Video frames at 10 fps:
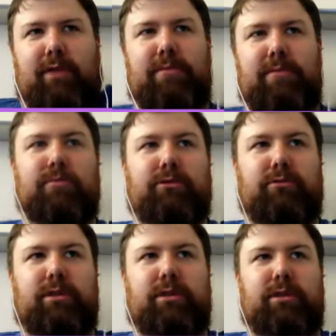people is
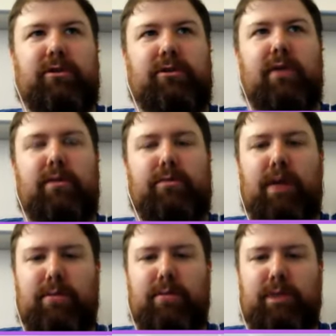really going to solve a
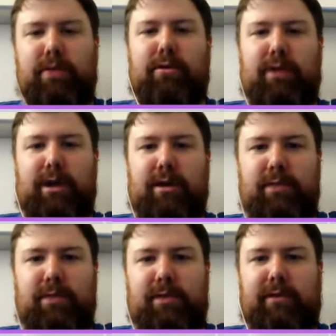problem here or not
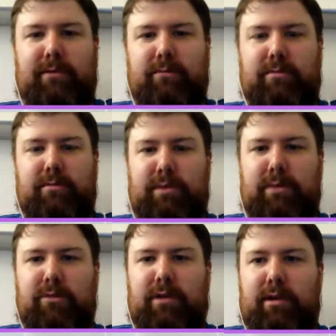because the people
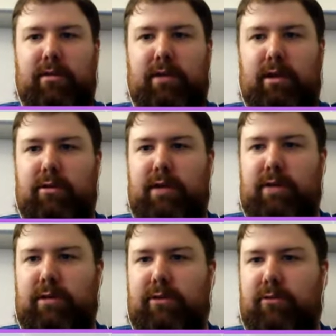that I interact
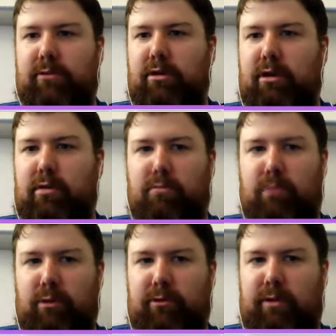with on Twitter
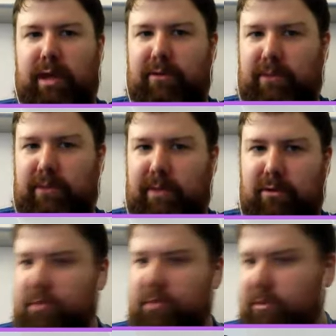mostly have the same
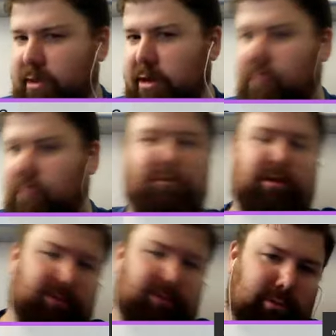viewpoints that I do or very
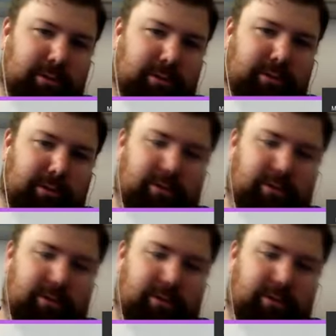similar. So,